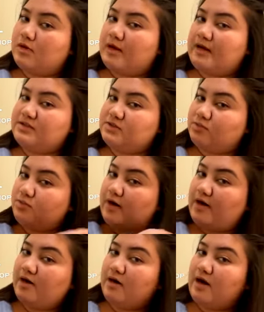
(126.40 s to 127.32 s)
as
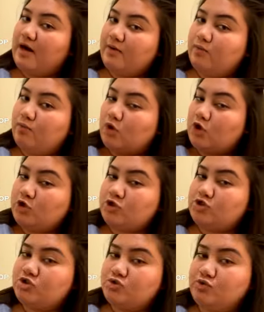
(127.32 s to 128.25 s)
where I want
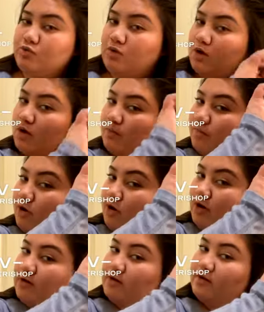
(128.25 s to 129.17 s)
to
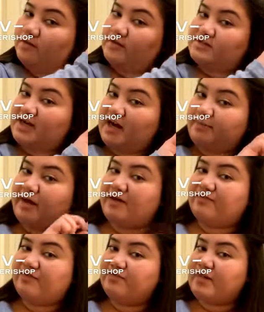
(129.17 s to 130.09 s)
part the top
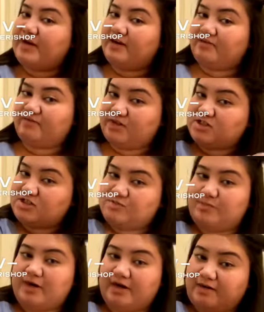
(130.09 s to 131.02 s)
half of my hair versus
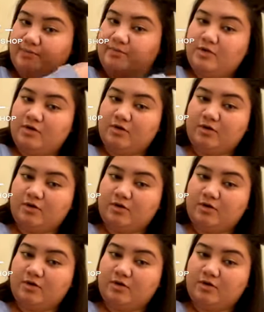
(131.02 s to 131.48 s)
bottom.